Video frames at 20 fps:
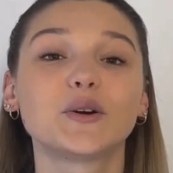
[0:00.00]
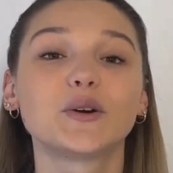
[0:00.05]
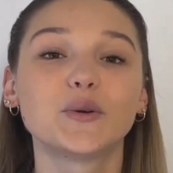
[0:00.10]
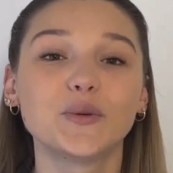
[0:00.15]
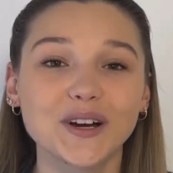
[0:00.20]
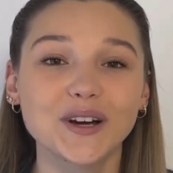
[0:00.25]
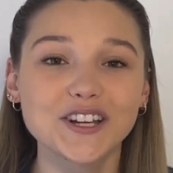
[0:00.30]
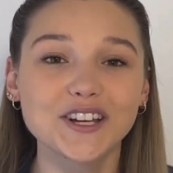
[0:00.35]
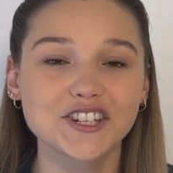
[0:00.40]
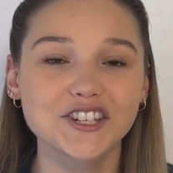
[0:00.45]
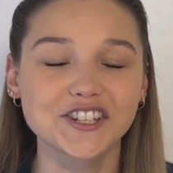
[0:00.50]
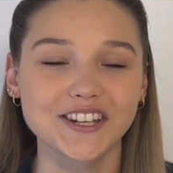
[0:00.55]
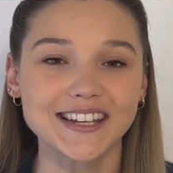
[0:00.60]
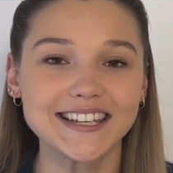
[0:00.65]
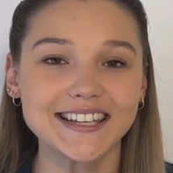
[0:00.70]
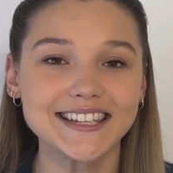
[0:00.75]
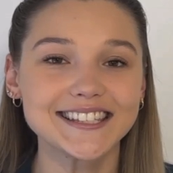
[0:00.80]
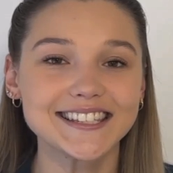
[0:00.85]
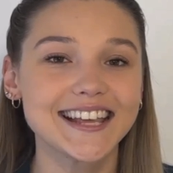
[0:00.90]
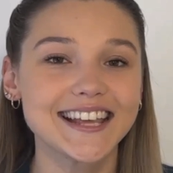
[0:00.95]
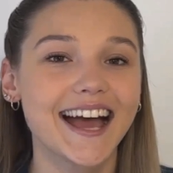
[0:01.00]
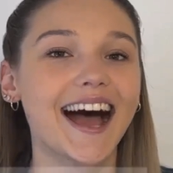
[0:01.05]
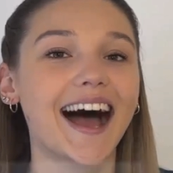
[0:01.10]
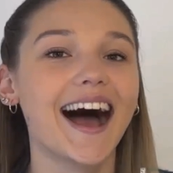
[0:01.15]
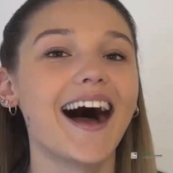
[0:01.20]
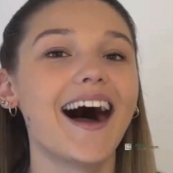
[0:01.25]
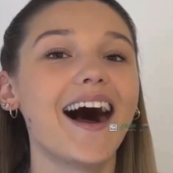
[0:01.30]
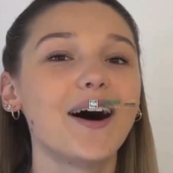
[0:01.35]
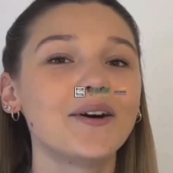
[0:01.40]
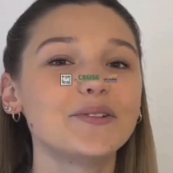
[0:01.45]
The question is,
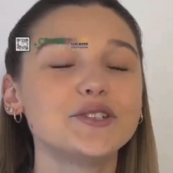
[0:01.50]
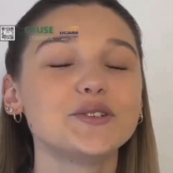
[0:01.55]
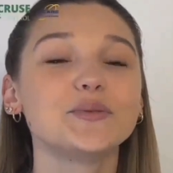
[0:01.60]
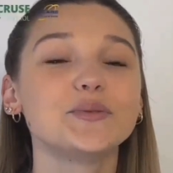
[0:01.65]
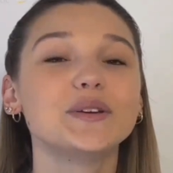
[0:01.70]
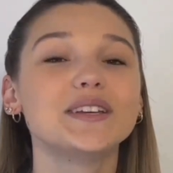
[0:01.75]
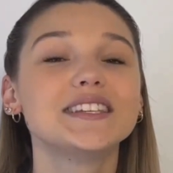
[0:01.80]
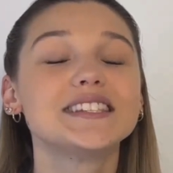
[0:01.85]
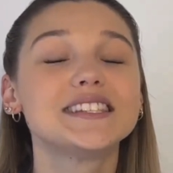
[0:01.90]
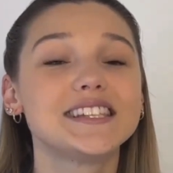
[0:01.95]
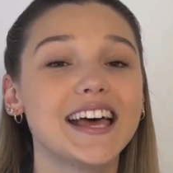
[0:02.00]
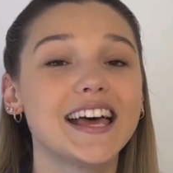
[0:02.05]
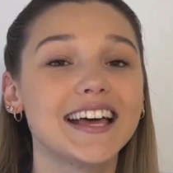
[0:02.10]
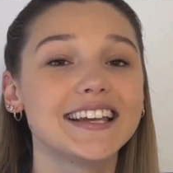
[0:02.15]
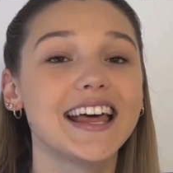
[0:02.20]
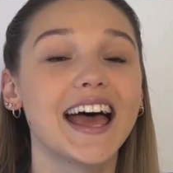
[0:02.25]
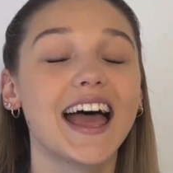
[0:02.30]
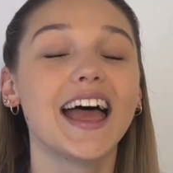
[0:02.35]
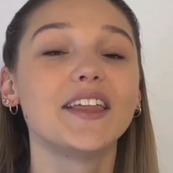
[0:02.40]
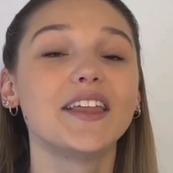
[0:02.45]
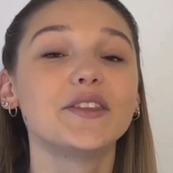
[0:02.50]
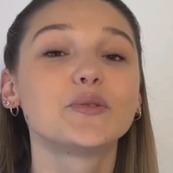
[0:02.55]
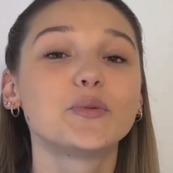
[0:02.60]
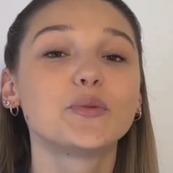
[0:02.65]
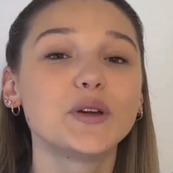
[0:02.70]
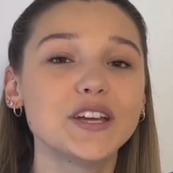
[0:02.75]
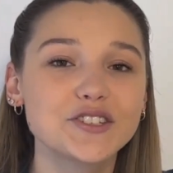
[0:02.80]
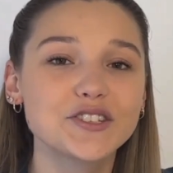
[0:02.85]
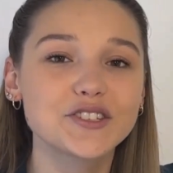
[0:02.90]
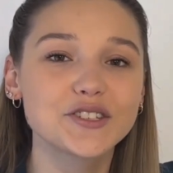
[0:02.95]
how do we set and
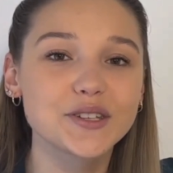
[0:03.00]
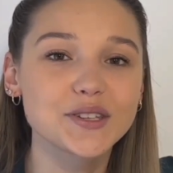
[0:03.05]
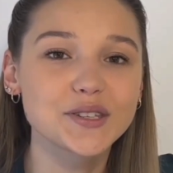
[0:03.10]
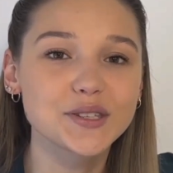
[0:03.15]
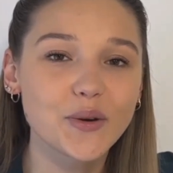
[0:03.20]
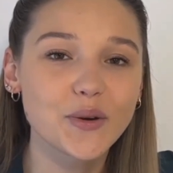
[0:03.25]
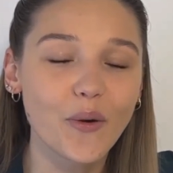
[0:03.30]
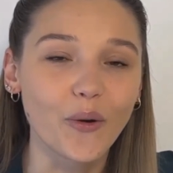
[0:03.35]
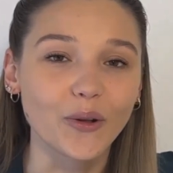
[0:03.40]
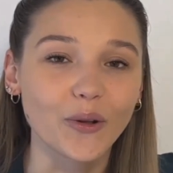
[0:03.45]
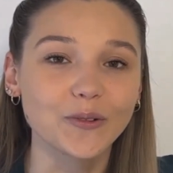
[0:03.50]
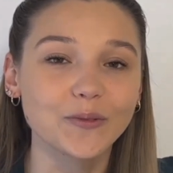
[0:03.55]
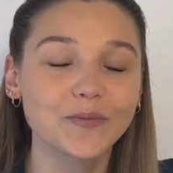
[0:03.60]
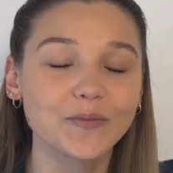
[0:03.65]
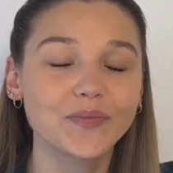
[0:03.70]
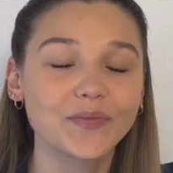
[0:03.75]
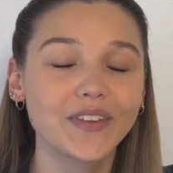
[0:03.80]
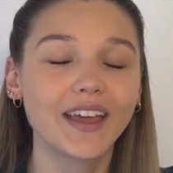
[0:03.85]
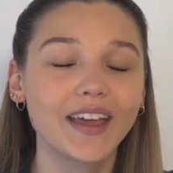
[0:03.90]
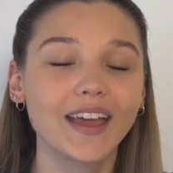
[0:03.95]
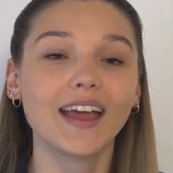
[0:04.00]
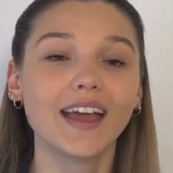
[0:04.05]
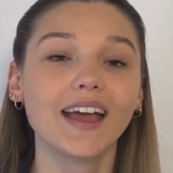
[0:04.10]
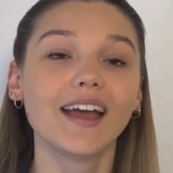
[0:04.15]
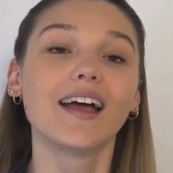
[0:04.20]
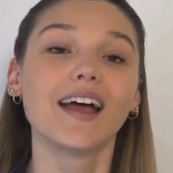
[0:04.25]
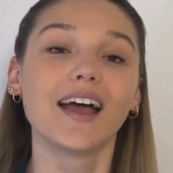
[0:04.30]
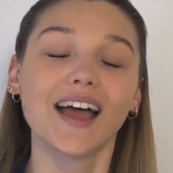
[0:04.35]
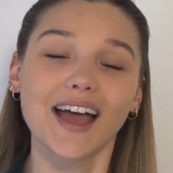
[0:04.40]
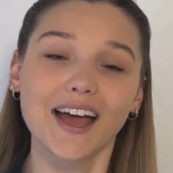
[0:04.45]
reach this goal?
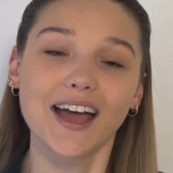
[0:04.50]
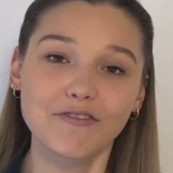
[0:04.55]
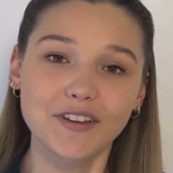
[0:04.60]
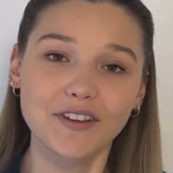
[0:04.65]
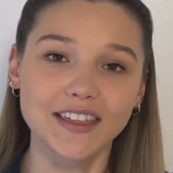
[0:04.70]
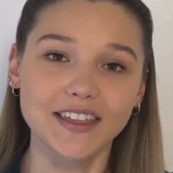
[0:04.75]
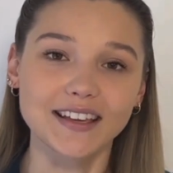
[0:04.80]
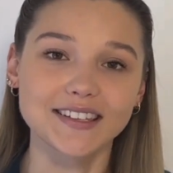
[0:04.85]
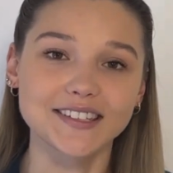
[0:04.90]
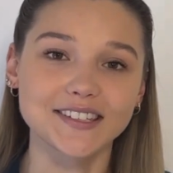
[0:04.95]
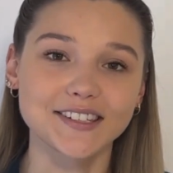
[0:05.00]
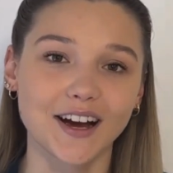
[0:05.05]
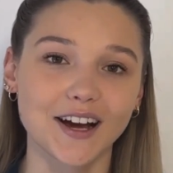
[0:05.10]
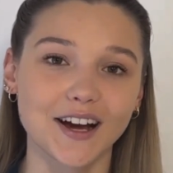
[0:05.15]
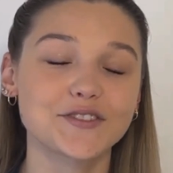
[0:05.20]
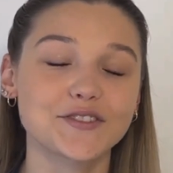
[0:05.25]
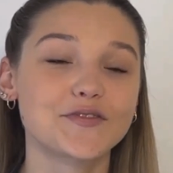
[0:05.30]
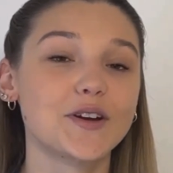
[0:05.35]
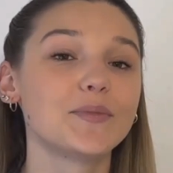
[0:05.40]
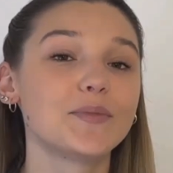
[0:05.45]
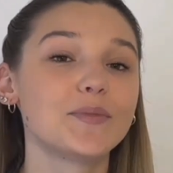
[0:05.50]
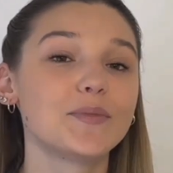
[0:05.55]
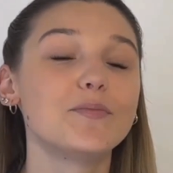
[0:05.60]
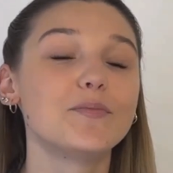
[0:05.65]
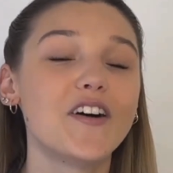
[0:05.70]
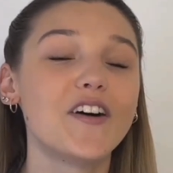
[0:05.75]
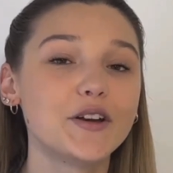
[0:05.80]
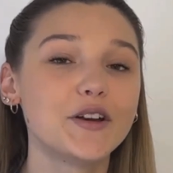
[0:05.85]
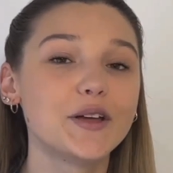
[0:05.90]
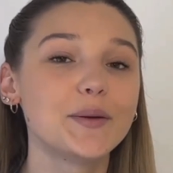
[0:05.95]
Everything starts from the
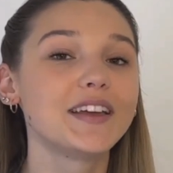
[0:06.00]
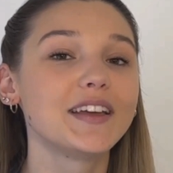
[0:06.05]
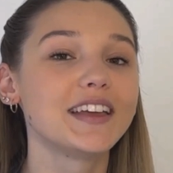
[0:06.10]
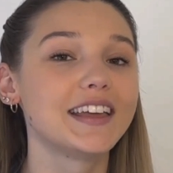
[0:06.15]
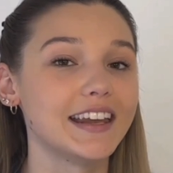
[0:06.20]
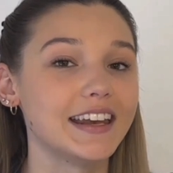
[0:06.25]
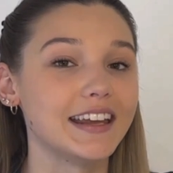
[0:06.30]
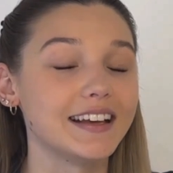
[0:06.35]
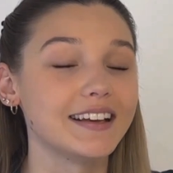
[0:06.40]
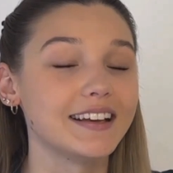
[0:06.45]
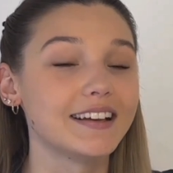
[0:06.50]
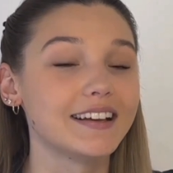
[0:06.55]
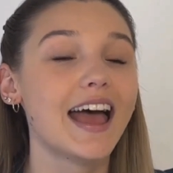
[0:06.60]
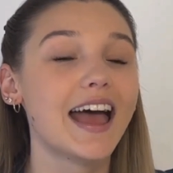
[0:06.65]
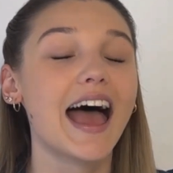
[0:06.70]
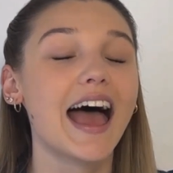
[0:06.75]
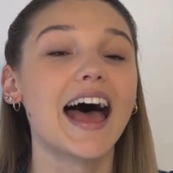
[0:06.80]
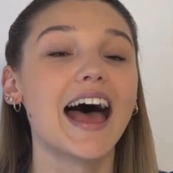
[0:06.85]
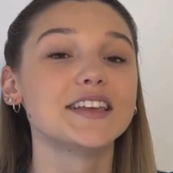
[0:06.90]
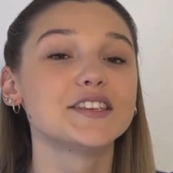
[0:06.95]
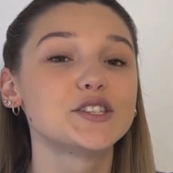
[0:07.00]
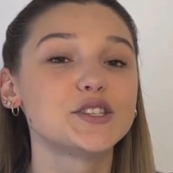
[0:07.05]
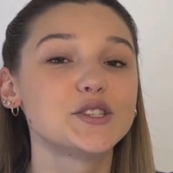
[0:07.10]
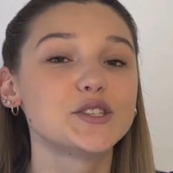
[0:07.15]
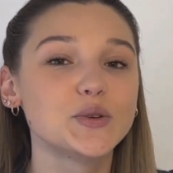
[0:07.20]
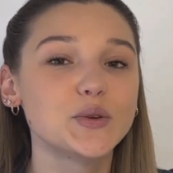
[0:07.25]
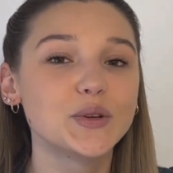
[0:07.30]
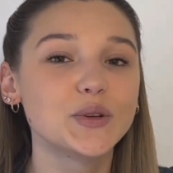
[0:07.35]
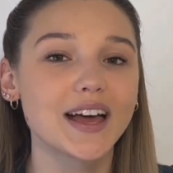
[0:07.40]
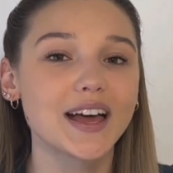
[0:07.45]
very beginning,
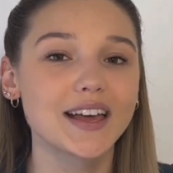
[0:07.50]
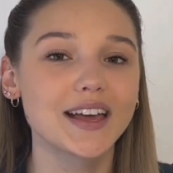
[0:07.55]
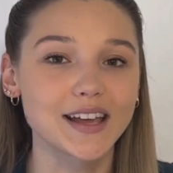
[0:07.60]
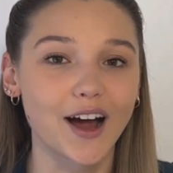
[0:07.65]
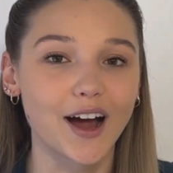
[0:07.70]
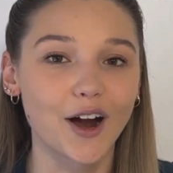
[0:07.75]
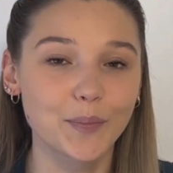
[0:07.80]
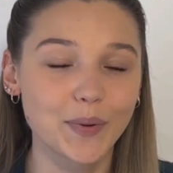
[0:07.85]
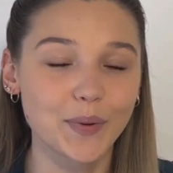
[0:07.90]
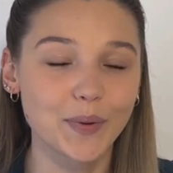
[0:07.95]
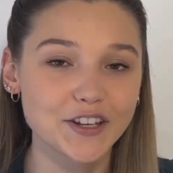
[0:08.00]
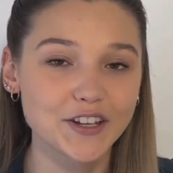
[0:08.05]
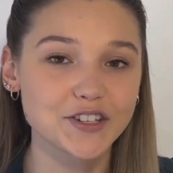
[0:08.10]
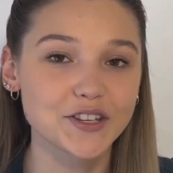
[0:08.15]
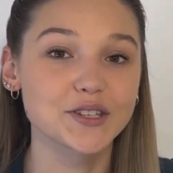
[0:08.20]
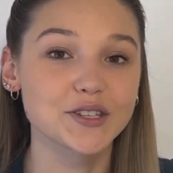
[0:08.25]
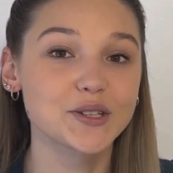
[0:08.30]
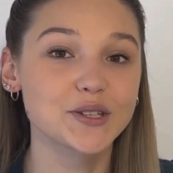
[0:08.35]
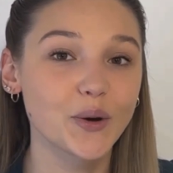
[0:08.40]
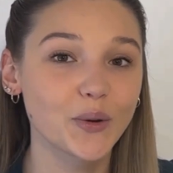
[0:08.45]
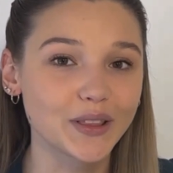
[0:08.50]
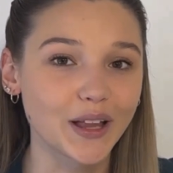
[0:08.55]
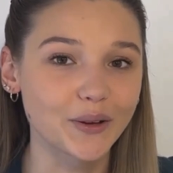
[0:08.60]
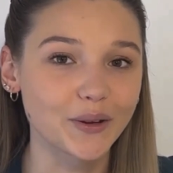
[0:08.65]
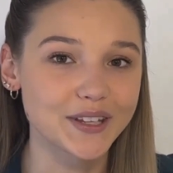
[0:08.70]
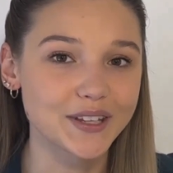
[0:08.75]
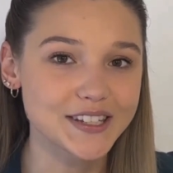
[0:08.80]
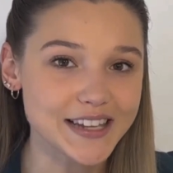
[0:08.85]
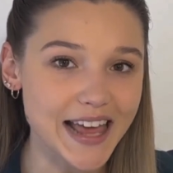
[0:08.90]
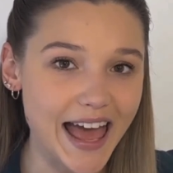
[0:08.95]
as soon as our patients
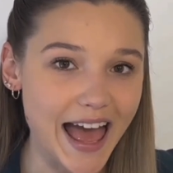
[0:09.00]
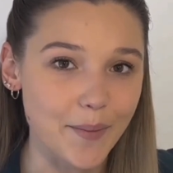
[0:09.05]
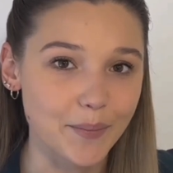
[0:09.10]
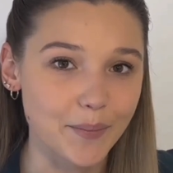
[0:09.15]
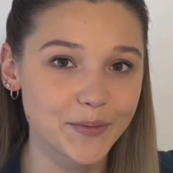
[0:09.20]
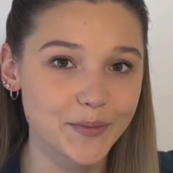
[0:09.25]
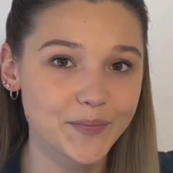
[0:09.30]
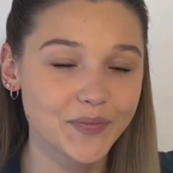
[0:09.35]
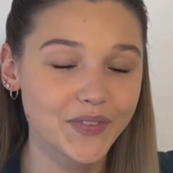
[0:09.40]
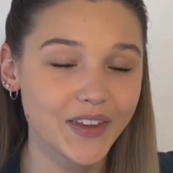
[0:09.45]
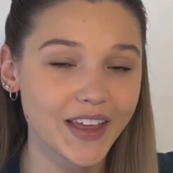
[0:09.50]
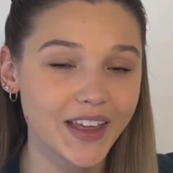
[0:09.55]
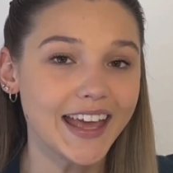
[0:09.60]
download this app.